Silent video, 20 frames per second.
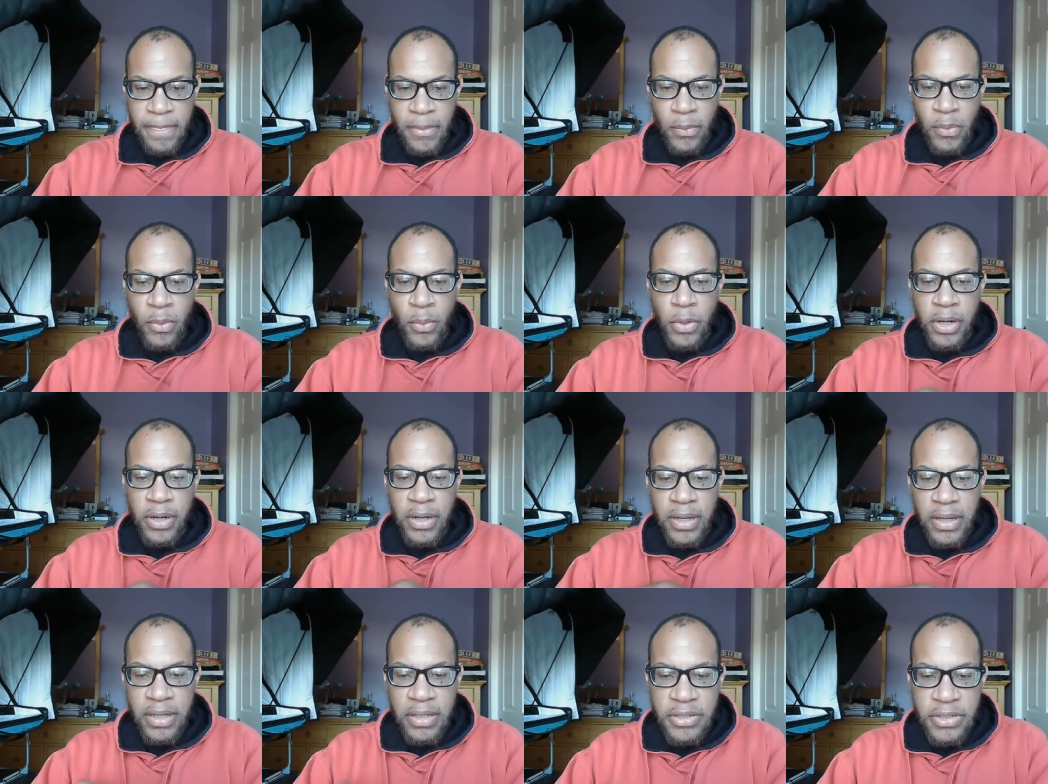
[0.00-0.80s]
When we're
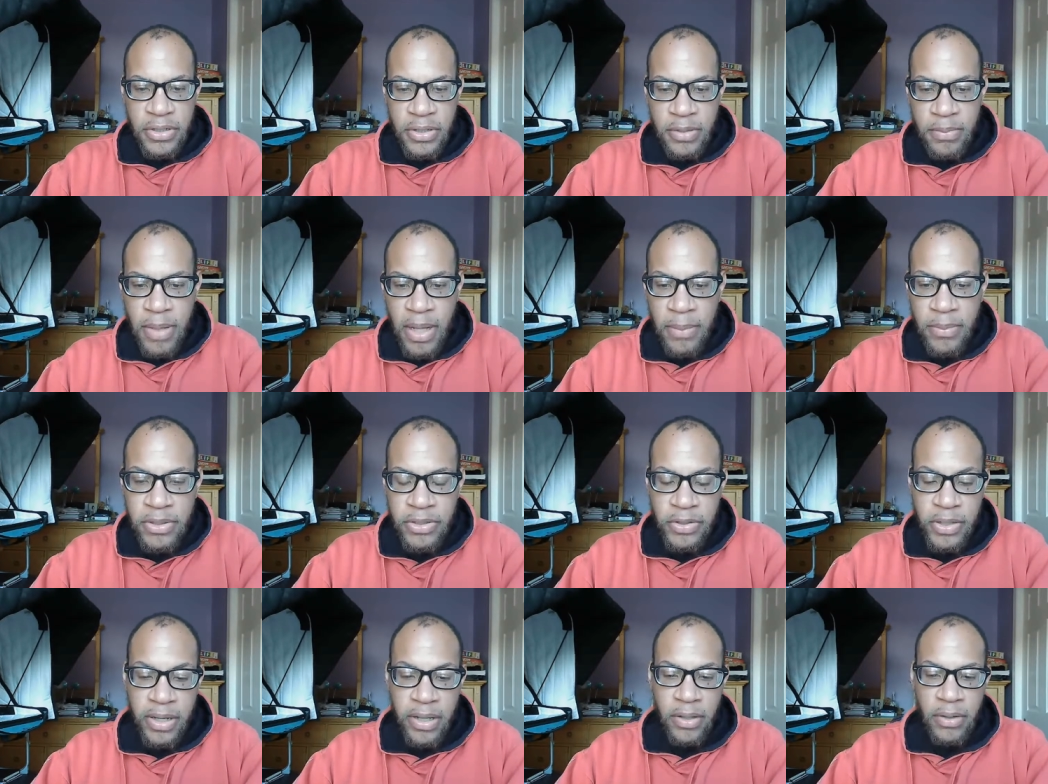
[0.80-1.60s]
injured by
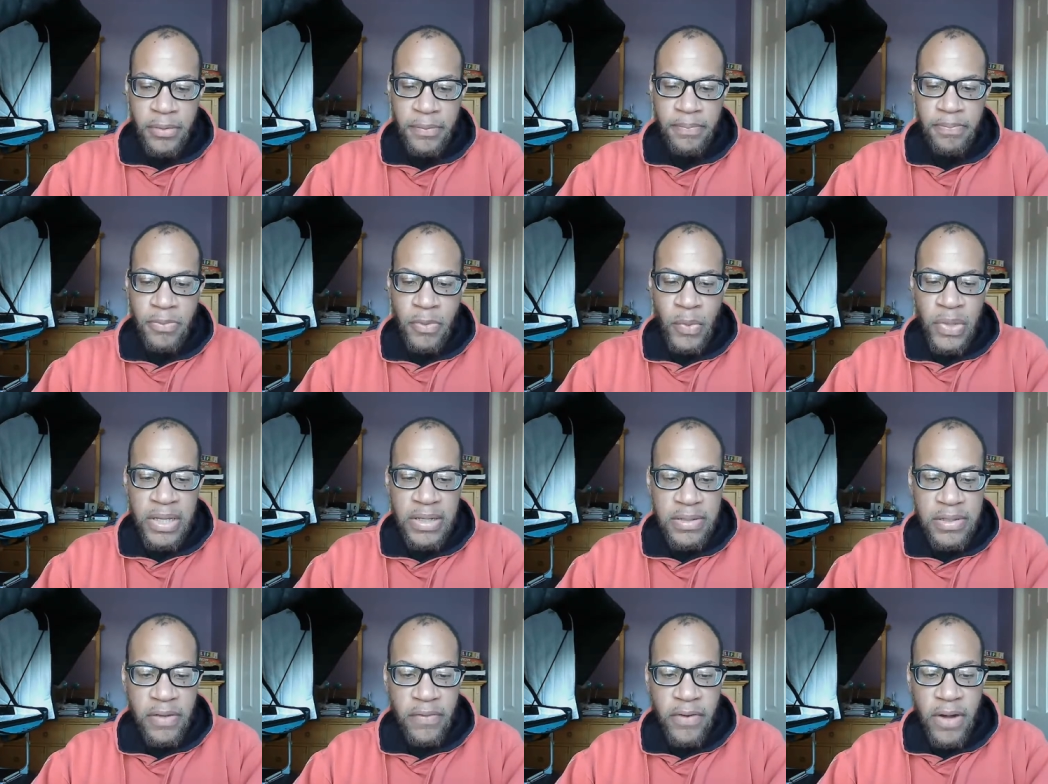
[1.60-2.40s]
betrayal, we
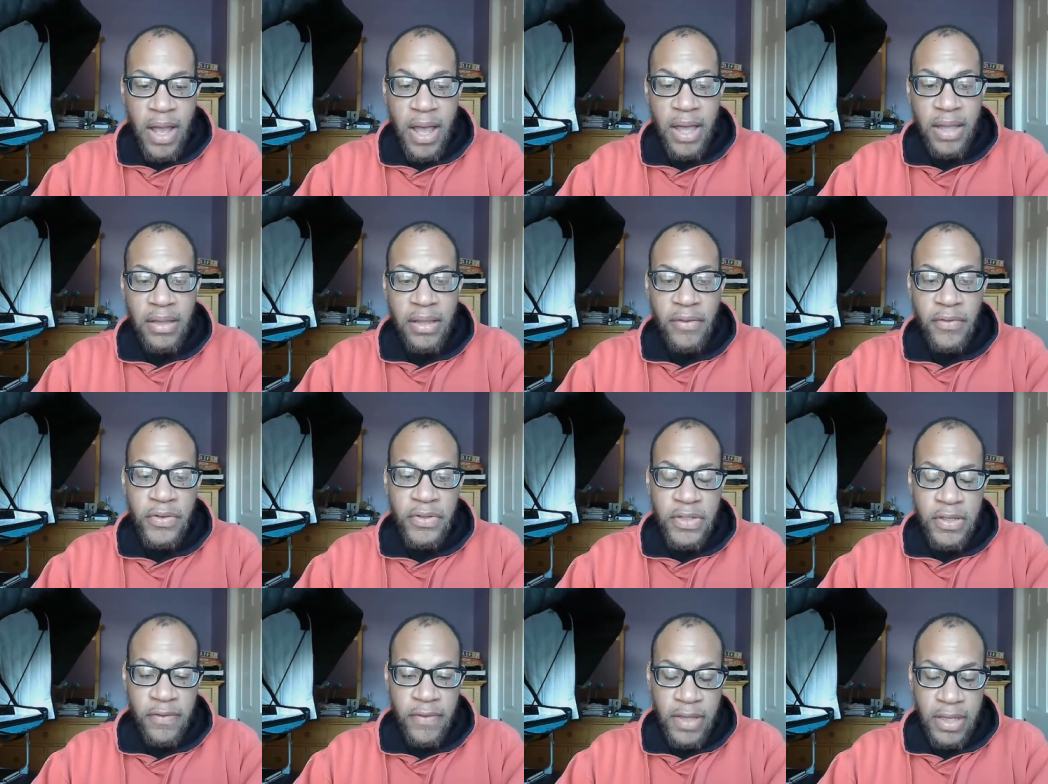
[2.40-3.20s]
can suffer high
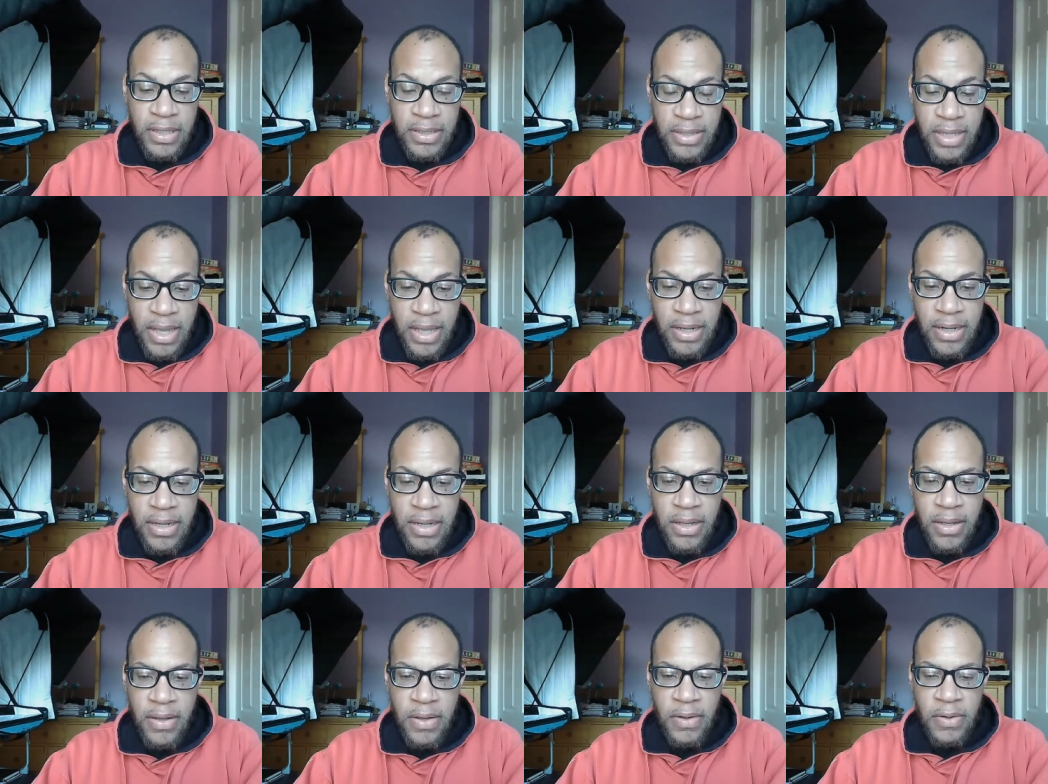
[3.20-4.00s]
levels of
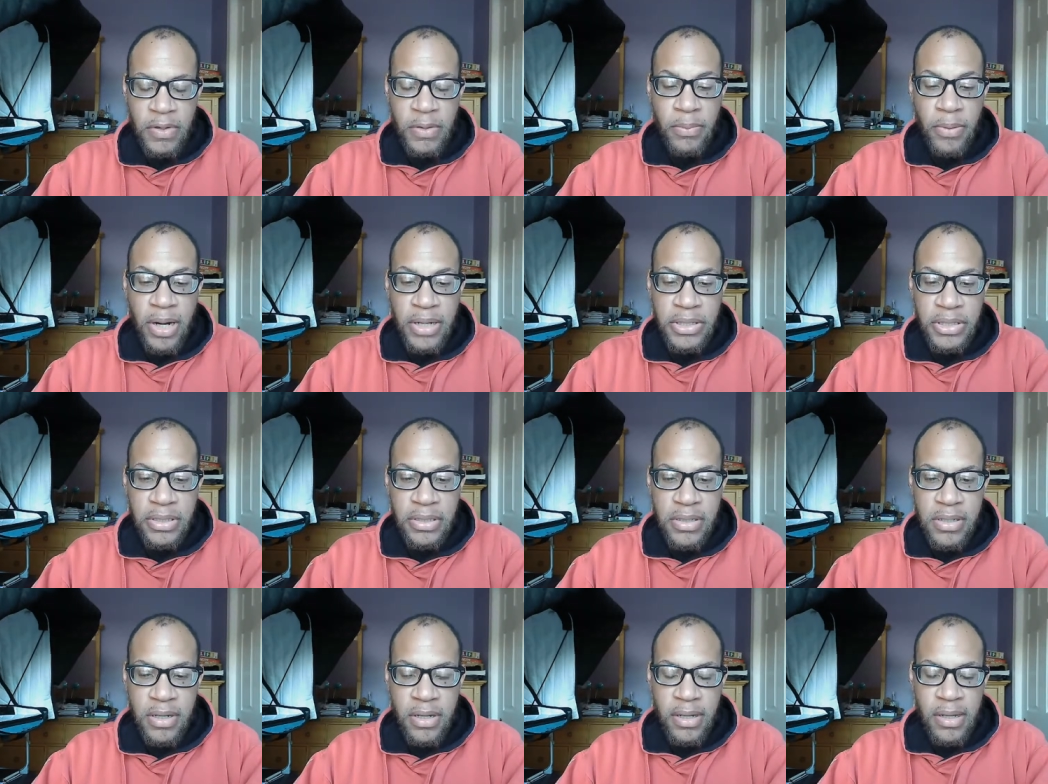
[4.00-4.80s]
anxiety,
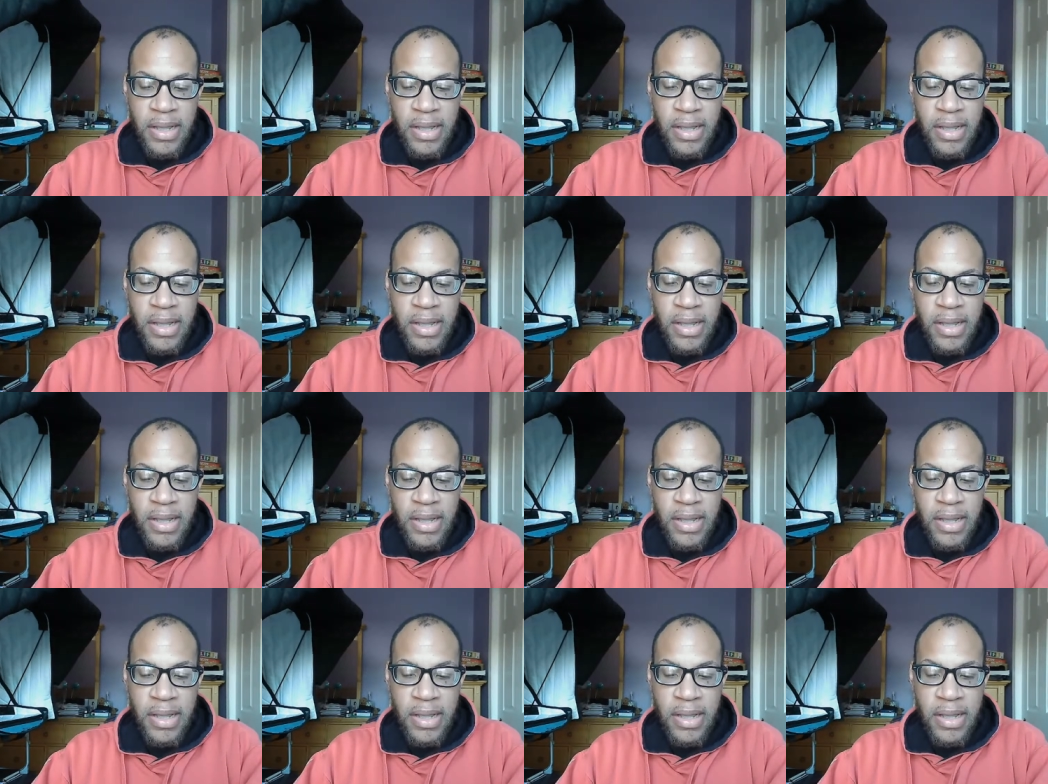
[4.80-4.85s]
depression,